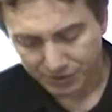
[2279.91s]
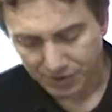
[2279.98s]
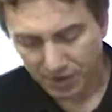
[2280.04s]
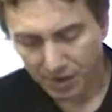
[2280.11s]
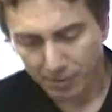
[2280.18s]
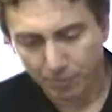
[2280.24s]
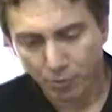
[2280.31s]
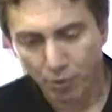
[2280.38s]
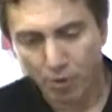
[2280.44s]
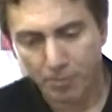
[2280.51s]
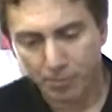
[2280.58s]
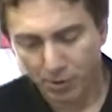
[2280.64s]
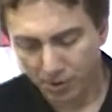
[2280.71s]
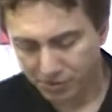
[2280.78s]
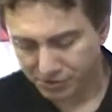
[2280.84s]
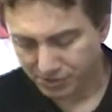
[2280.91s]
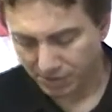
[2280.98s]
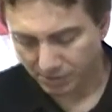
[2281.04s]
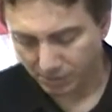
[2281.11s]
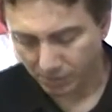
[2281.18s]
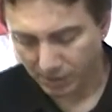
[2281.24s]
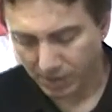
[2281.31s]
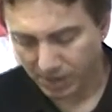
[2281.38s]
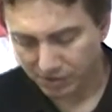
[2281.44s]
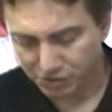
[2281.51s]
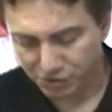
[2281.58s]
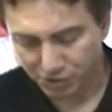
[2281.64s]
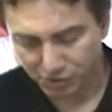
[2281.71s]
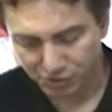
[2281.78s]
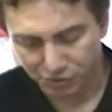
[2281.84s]
Yeah. You see, a poor person without
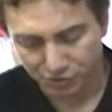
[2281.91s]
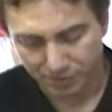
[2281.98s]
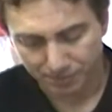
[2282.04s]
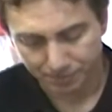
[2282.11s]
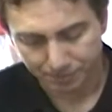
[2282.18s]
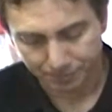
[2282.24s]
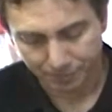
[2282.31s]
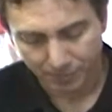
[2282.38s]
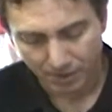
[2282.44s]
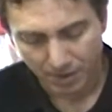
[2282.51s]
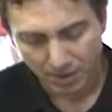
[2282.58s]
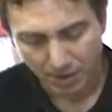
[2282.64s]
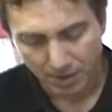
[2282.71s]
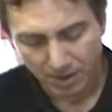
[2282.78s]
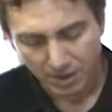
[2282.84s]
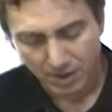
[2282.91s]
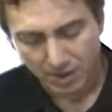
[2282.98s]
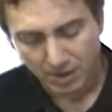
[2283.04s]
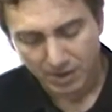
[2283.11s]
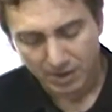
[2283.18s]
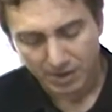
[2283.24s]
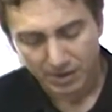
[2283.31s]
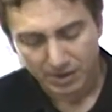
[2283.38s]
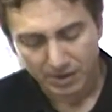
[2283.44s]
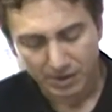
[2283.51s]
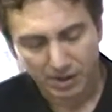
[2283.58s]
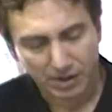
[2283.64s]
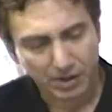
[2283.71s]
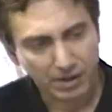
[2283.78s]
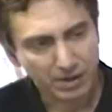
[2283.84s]
children,
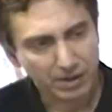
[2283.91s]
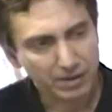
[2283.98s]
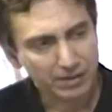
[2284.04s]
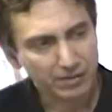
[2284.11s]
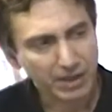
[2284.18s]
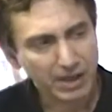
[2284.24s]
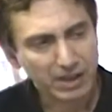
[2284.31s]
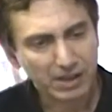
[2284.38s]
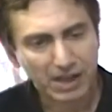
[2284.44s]
uh, they